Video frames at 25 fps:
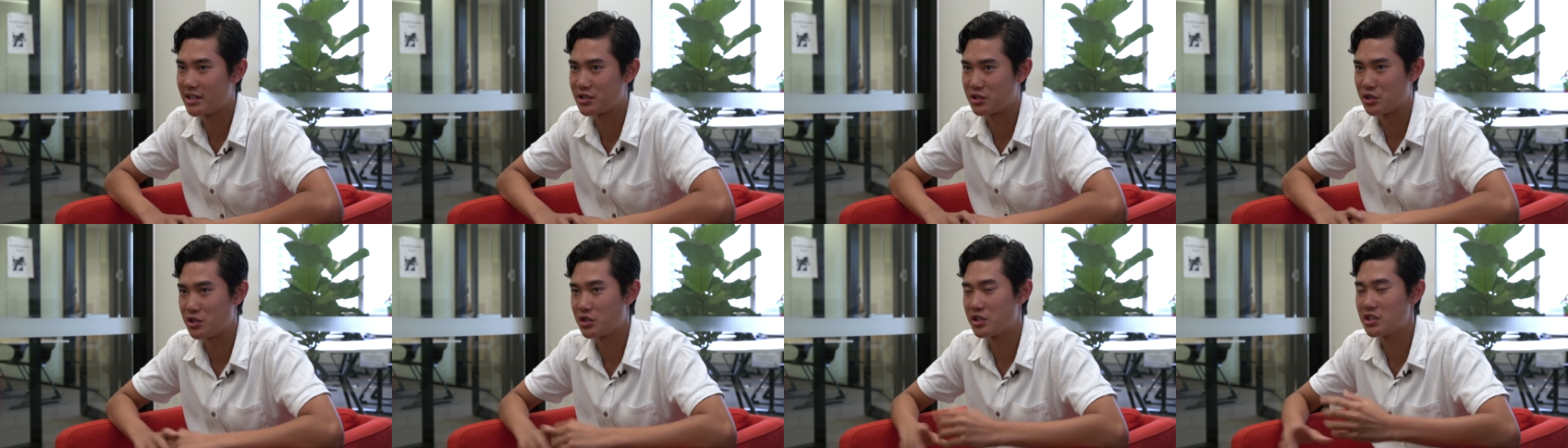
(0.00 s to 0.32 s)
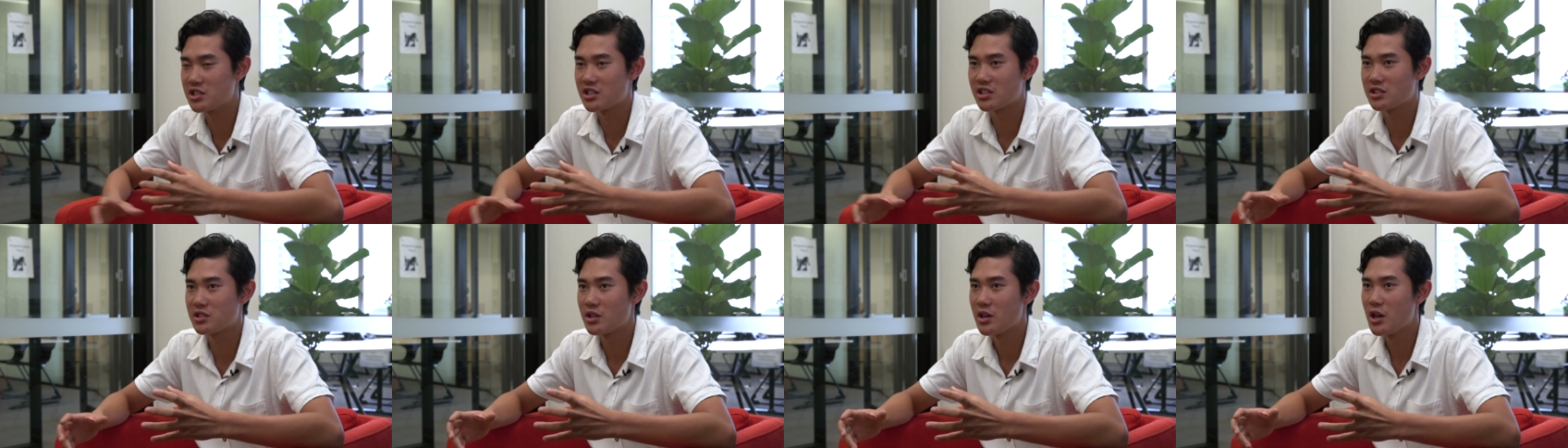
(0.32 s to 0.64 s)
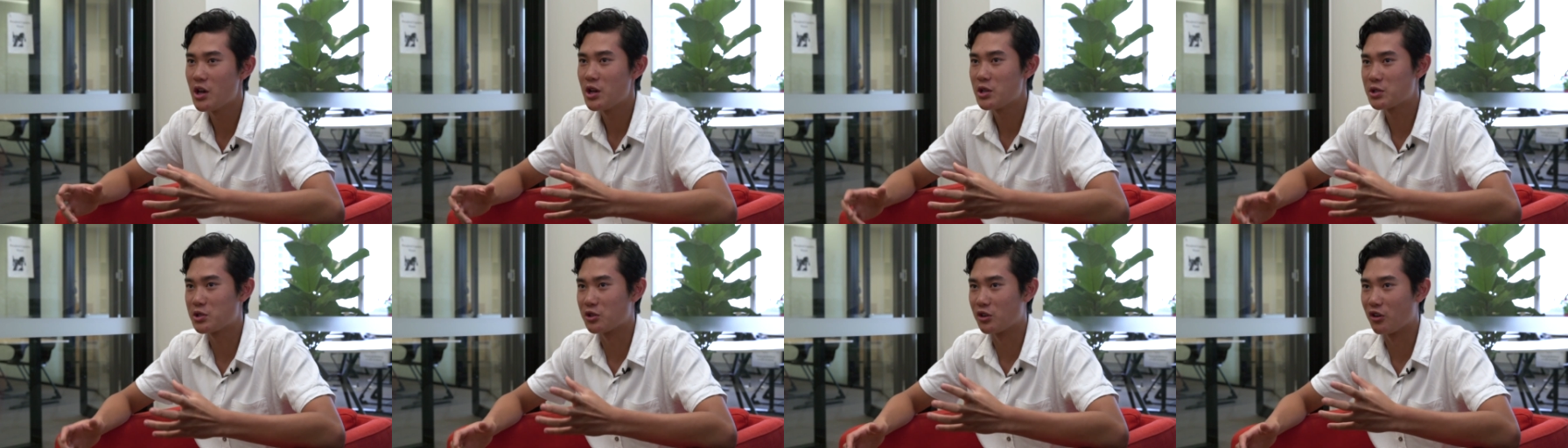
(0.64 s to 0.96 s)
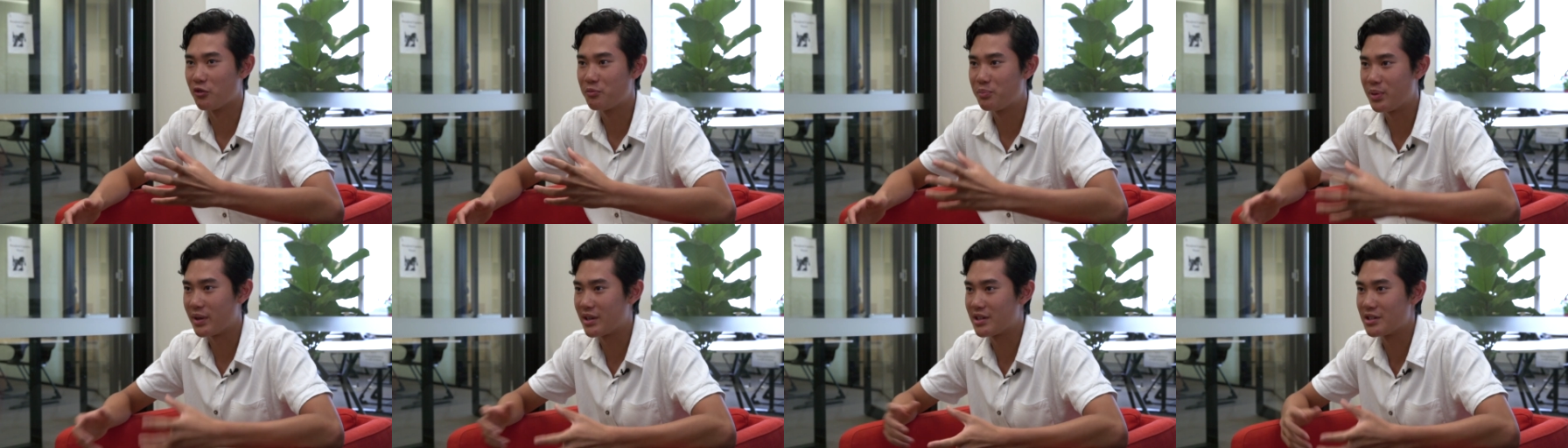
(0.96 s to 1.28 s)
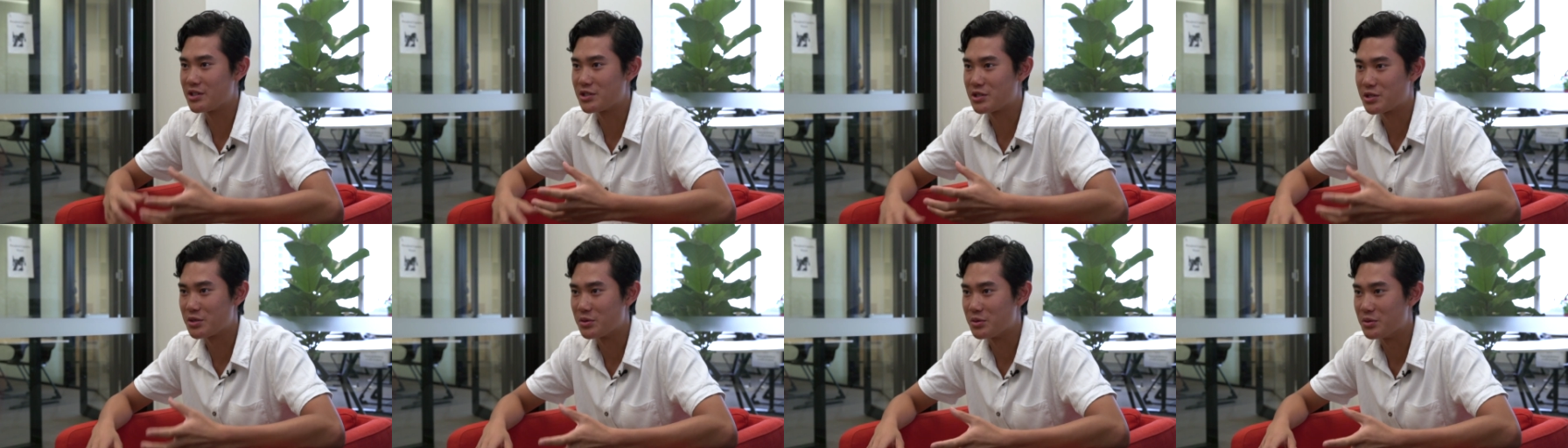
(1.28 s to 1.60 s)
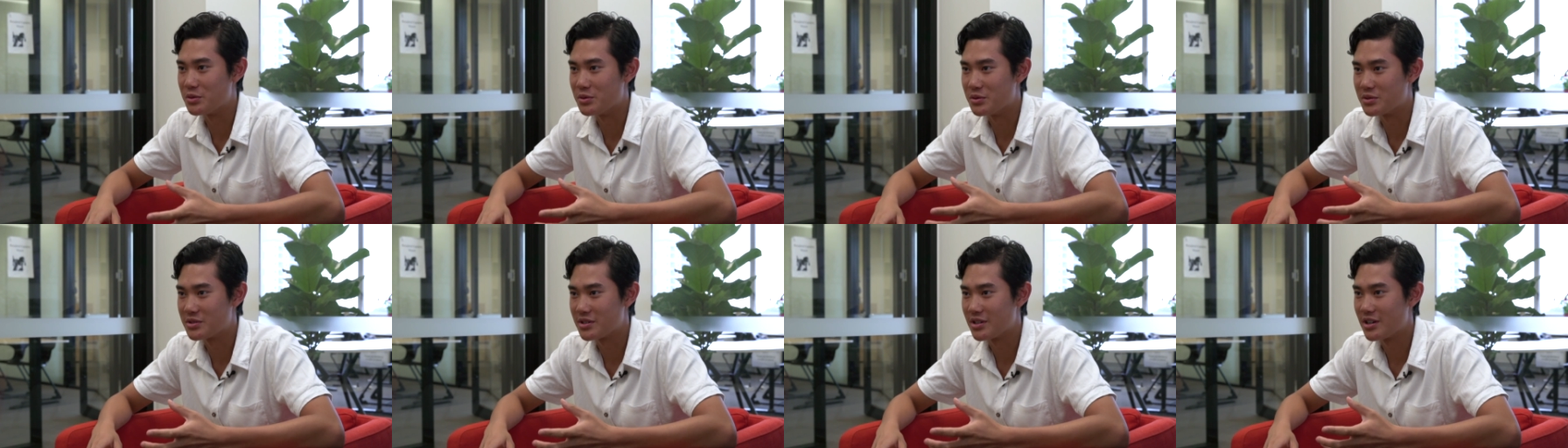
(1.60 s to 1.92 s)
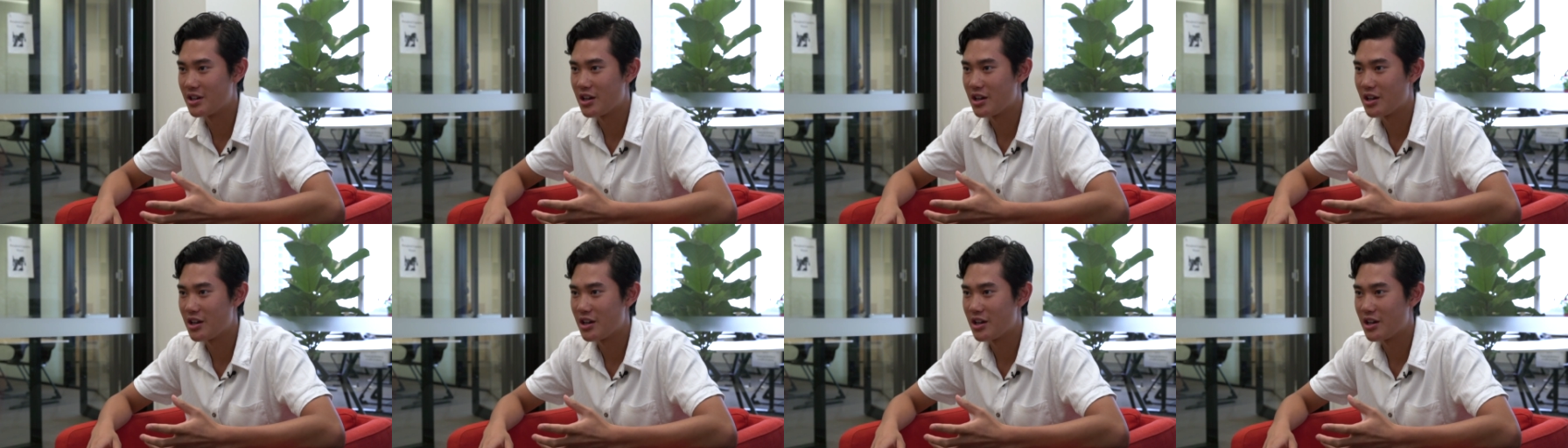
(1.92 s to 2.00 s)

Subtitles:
So you can just sort of pick and choose